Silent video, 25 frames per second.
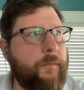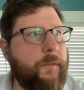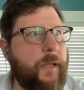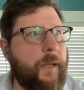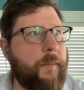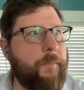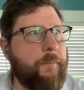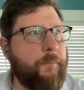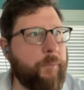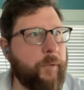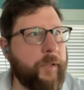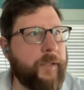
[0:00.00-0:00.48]

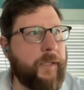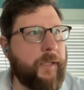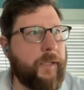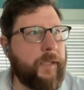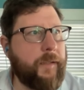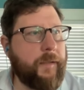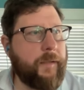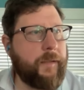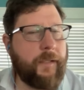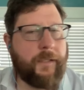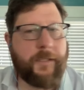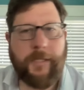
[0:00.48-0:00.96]
them
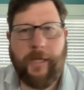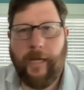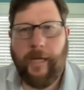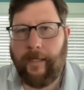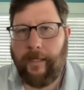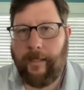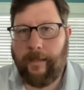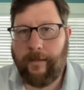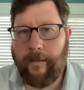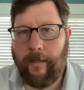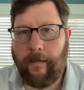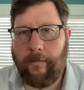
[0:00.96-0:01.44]
bringing the
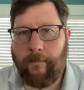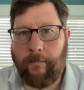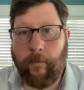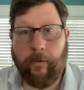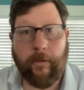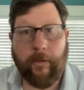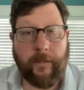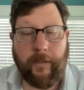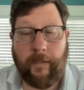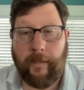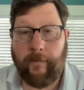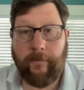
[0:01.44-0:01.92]
Cheneys on
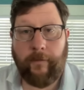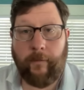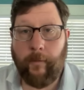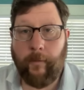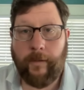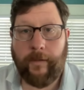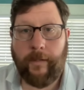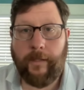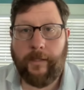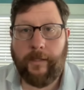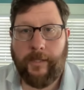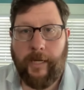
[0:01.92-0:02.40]
board, given
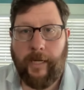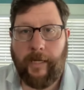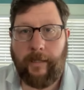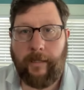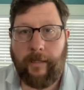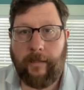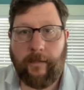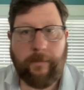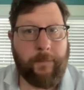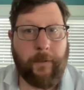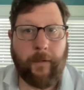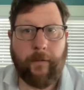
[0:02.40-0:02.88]
what the
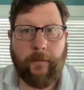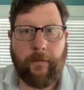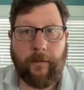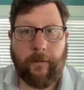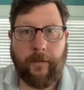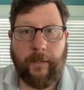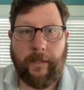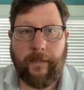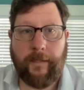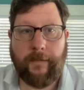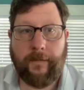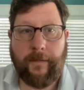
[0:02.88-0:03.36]
Cheneys, both
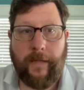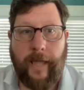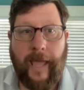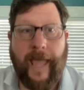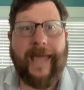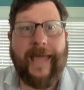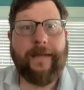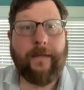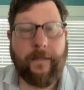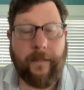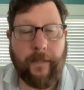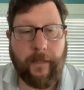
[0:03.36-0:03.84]
Liz
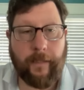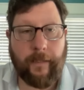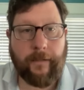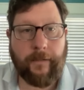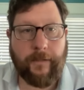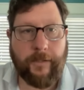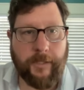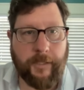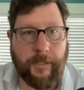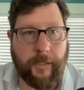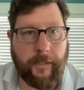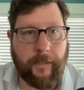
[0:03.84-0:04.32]
and Dick,
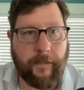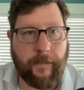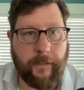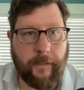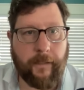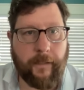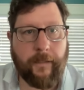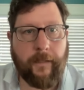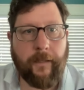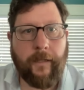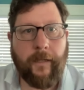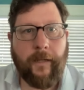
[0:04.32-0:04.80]

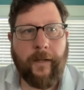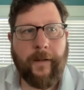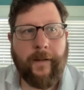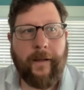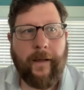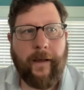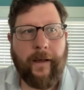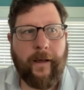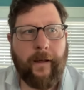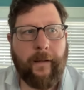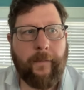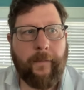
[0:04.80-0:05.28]
did
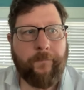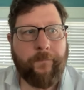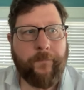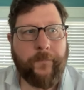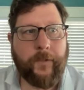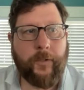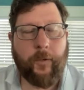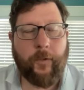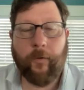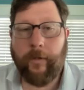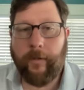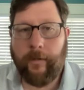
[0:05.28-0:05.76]

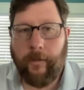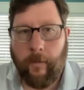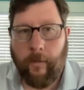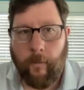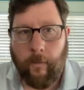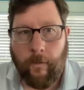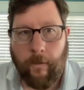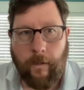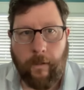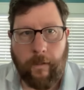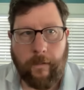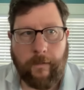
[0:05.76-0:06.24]
during the
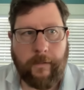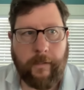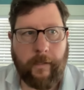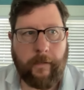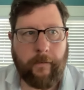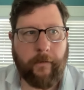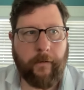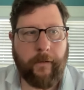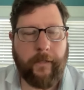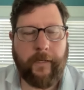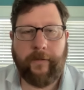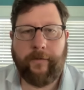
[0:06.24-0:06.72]
war on
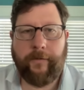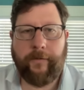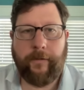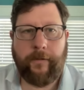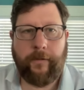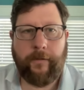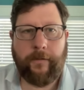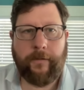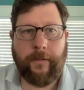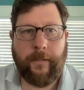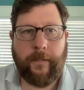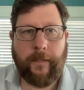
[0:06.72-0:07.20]
terror,
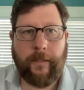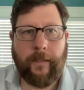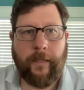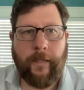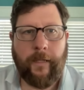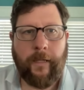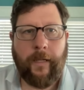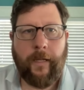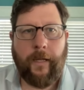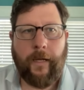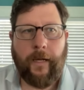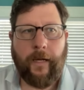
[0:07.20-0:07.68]
introducing
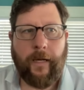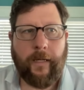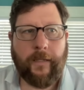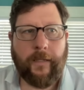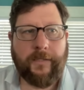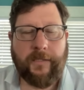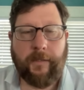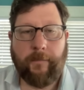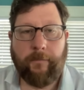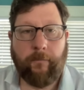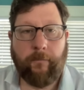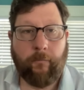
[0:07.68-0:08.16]

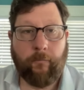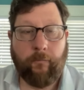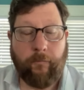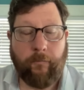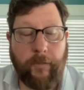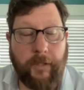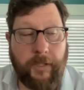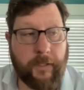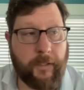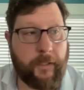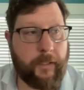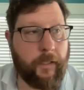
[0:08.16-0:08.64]
some
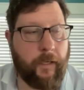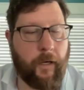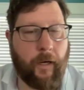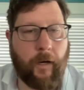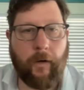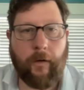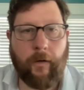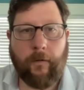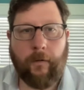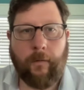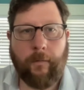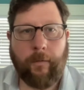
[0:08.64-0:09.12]
really
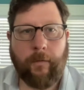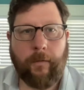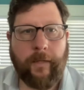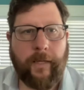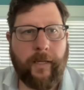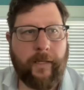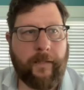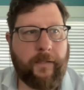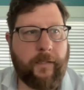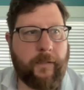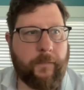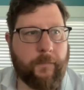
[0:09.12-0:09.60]
horrible
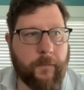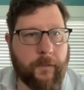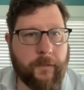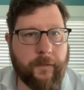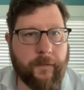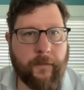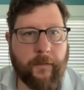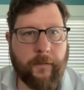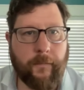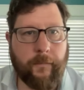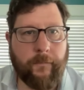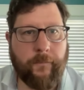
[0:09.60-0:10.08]

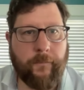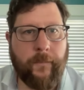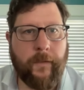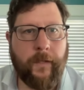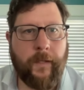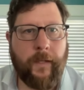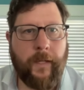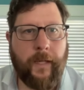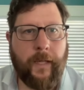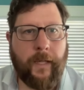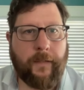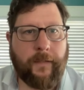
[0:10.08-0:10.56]
anti-Muslim,
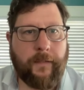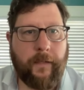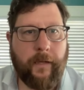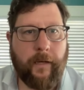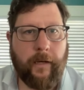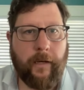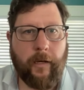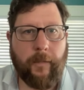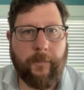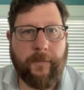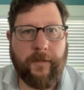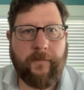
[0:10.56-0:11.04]

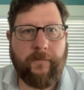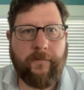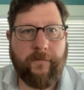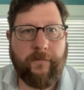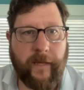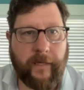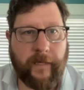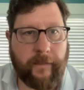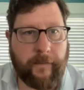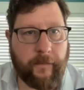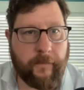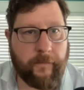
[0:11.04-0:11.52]
anti-Arab
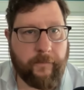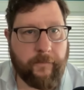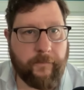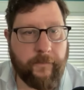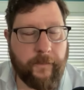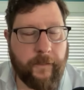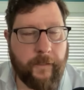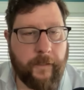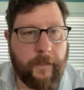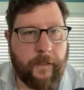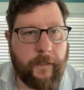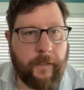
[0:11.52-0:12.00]

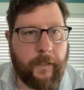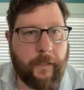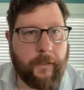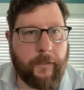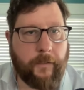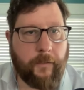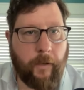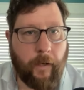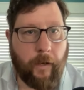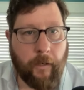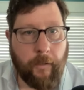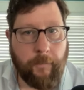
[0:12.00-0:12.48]
invective
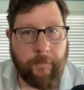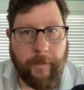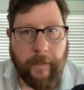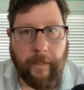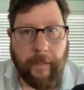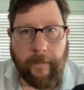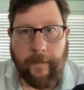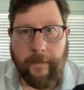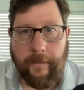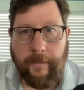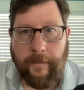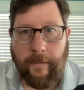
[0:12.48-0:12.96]
into our
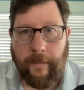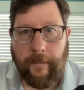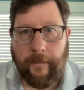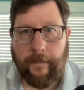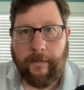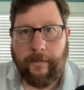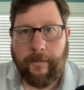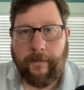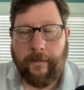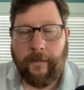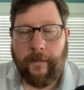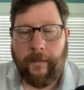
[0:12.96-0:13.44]

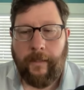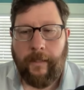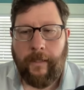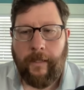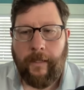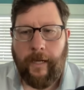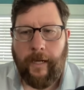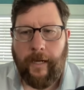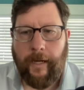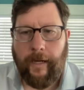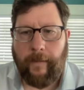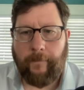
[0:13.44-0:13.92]
politics,
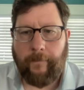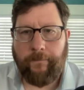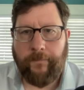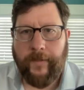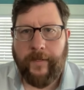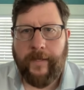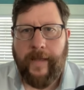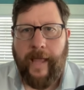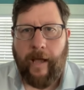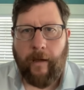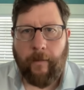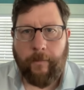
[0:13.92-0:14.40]

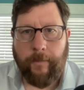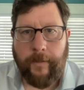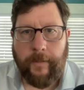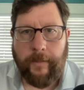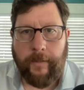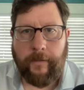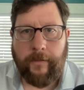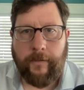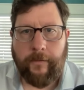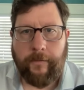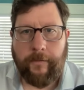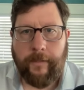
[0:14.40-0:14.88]
now
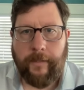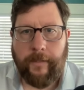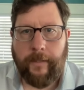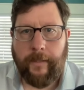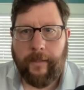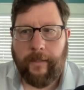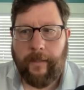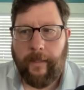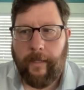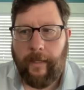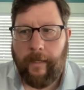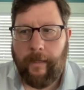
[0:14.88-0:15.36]
being
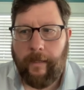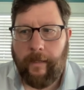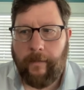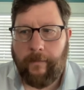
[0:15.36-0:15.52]
treated,